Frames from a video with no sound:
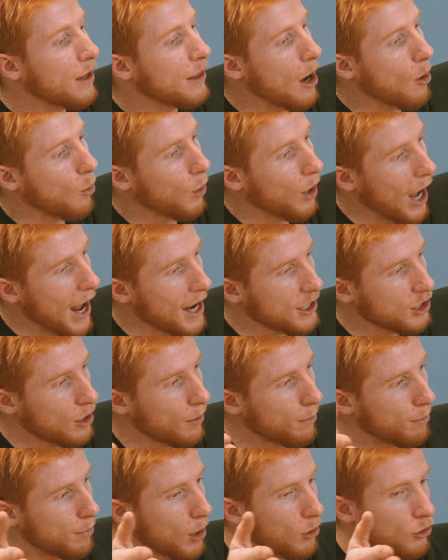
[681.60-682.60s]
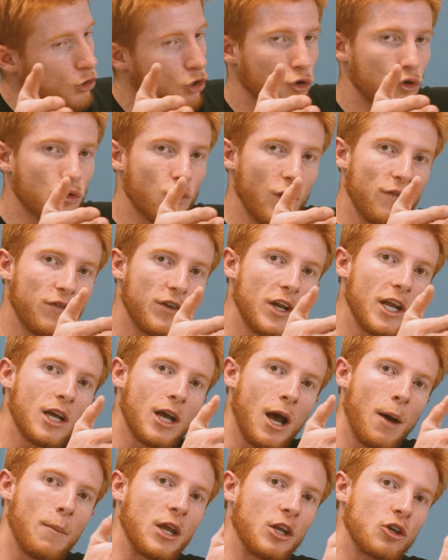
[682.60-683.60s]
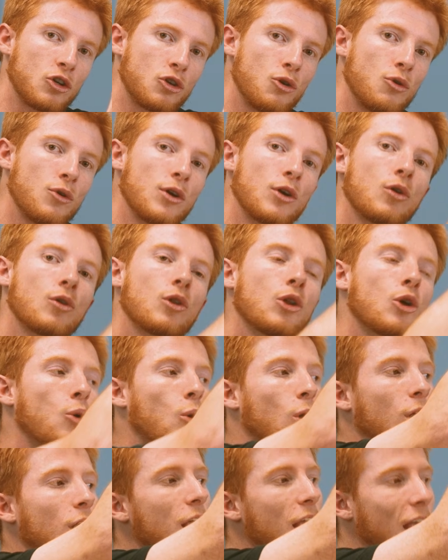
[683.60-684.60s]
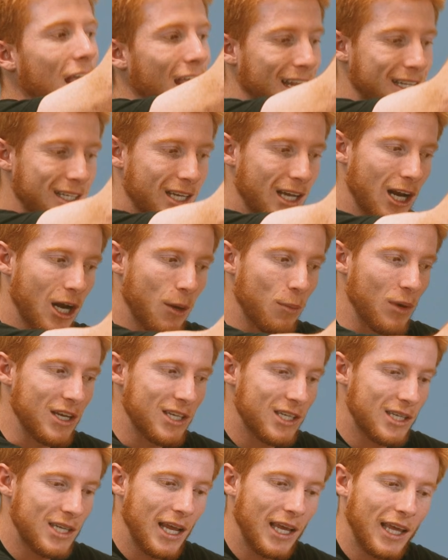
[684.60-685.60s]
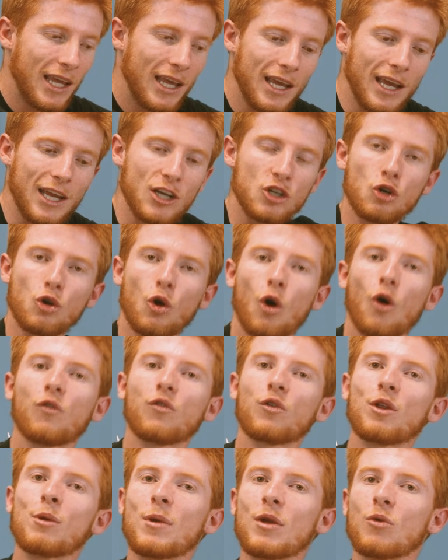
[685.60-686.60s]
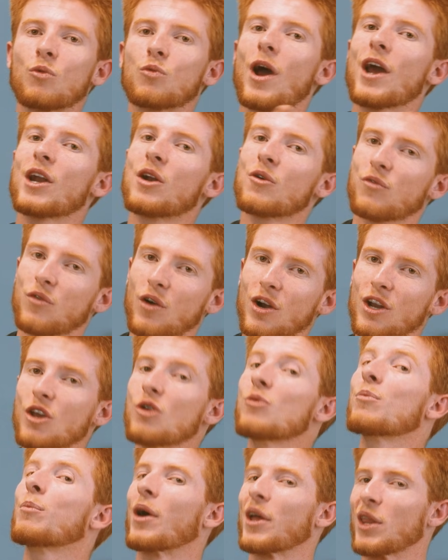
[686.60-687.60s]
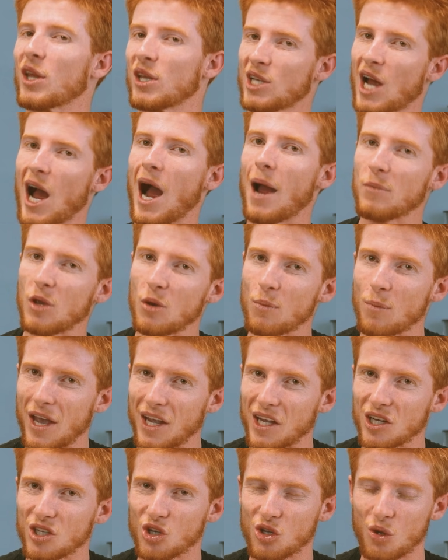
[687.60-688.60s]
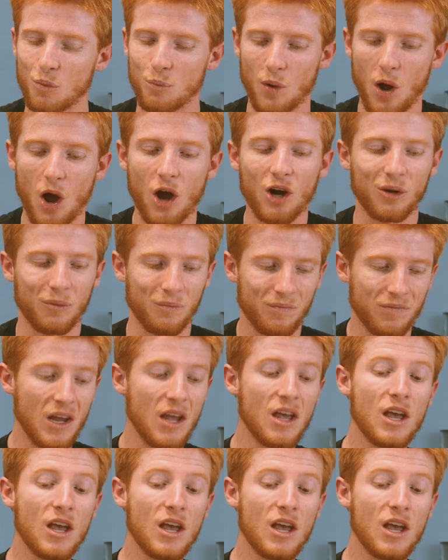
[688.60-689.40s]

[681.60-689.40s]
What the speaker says: That way, as the boat's drifting coming to your lure, it's going to be sinking and should hopefully be right in front of you by the time you make it to the bottom.